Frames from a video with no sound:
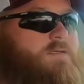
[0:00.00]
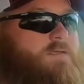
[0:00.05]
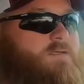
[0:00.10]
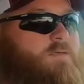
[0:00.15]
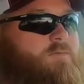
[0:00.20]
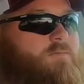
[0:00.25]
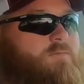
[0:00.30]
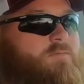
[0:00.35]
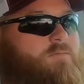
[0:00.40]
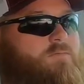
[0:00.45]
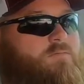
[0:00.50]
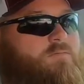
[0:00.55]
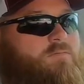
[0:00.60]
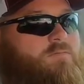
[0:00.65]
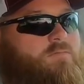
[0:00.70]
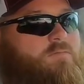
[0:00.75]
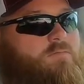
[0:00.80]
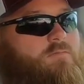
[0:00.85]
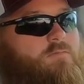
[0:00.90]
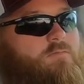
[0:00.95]
some
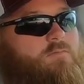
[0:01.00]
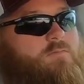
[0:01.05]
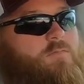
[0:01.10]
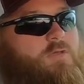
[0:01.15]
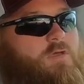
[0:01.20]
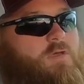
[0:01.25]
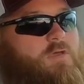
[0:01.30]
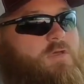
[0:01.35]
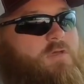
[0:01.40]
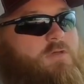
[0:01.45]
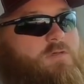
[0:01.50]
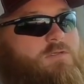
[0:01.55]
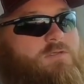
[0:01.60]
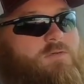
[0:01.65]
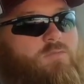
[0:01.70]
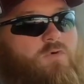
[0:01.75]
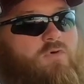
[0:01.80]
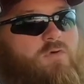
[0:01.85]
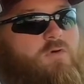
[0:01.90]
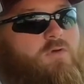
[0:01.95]

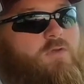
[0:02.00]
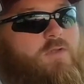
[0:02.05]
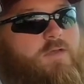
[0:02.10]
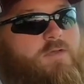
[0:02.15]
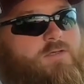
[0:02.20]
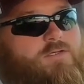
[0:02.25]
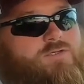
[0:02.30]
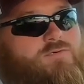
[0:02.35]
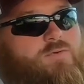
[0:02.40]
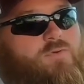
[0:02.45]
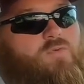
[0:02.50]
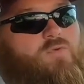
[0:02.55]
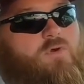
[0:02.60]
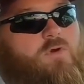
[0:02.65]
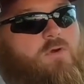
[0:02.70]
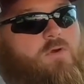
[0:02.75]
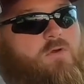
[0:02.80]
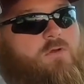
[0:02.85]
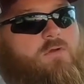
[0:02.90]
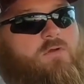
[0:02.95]
oil industry
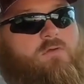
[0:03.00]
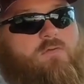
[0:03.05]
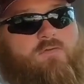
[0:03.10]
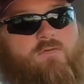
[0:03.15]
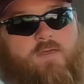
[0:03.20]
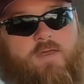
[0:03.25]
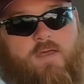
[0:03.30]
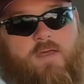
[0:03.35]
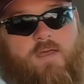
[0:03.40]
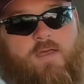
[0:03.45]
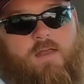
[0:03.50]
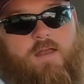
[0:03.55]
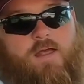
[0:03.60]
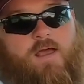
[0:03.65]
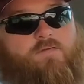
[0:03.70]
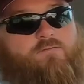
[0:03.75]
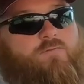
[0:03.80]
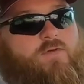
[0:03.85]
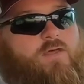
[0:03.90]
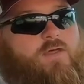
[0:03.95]
work that
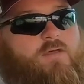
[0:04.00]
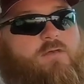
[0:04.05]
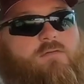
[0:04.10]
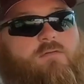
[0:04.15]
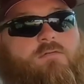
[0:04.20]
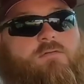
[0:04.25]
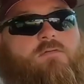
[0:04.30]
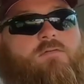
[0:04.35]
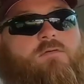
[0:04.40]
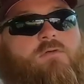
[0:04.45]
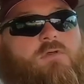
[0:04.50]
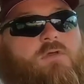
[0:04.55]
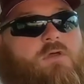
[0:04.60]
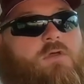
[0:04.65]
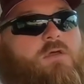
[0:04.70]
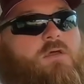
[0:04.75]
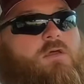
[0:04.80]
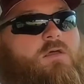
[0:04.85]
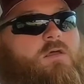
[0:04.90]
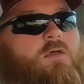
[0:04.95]
I've
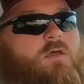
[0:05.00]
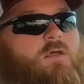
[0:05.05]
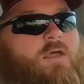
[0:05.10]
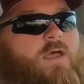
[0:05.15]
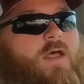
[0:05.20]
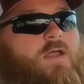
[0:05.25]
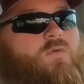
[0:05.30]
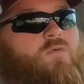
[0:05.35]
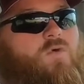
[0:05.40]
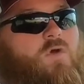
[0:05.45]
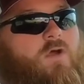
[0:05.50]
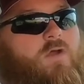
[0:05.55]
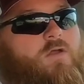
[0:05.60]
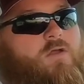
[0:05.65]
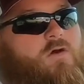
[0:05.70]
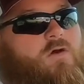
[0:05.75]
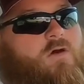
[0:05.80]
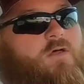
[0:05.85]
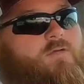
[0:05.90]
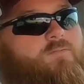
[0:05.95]
been kind of working
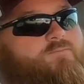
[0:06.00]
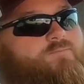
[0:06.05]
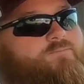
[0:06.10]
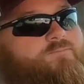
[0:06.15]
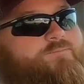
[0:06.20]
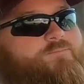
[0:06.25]
on